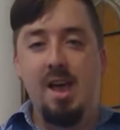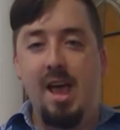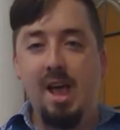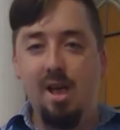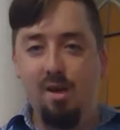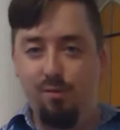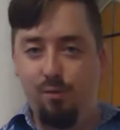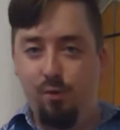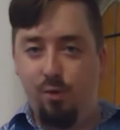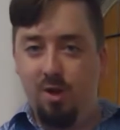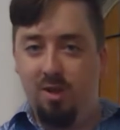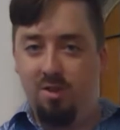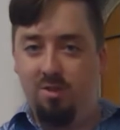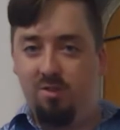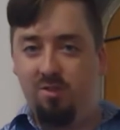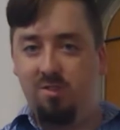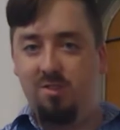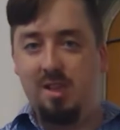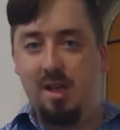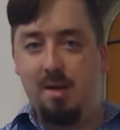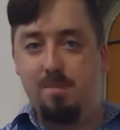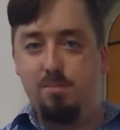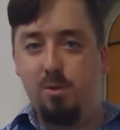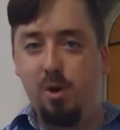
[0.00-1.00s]
Every
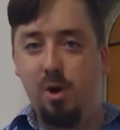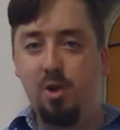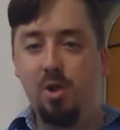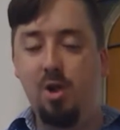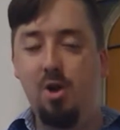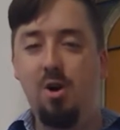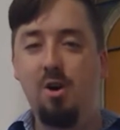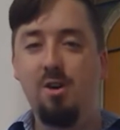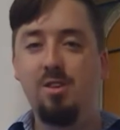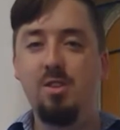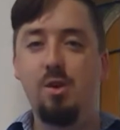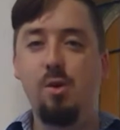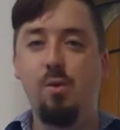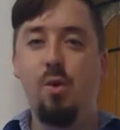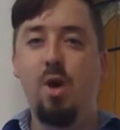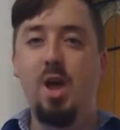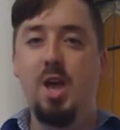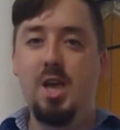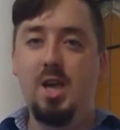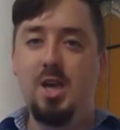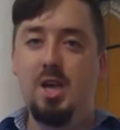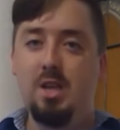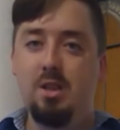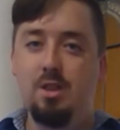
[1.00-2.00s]
step along the
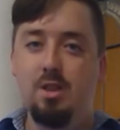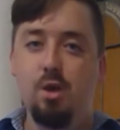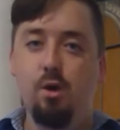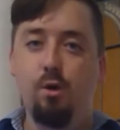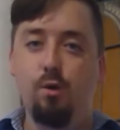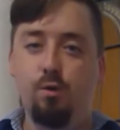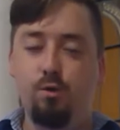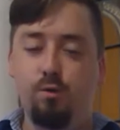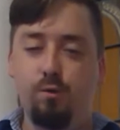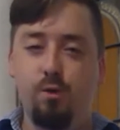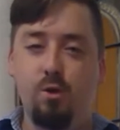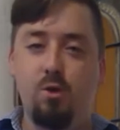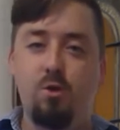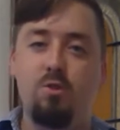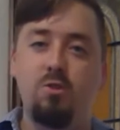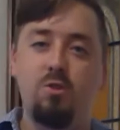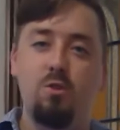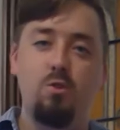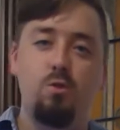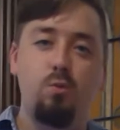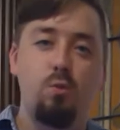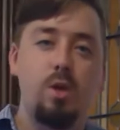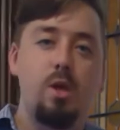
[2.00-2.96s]
way in those verses,